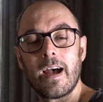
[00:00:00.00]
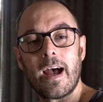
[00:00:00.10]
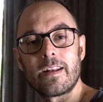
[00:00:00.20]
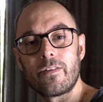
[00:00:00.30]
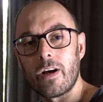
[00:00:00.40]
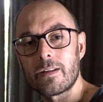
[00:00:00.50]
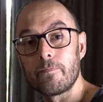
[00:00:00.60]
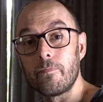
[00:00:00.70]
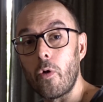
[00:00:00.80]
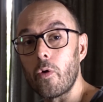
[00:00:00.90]
and not
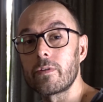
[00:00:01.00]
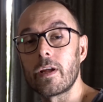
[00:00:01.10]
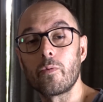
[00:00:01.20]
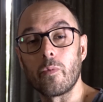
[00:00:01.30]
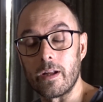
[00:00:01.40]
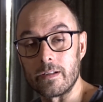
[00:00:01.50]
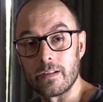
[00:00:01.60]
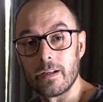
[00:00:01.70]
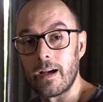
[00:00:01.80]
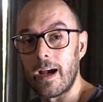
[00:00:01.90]
more than one,
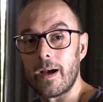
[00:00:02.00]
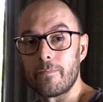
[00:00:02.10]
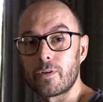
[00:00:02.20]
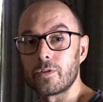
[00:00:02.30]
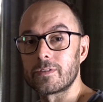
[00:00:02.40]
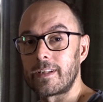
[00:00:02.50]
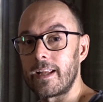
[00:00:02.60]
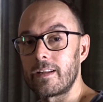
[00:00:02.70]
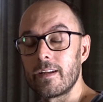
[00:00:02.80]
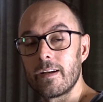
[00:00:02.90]
um, because
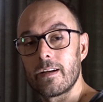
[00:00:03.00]
then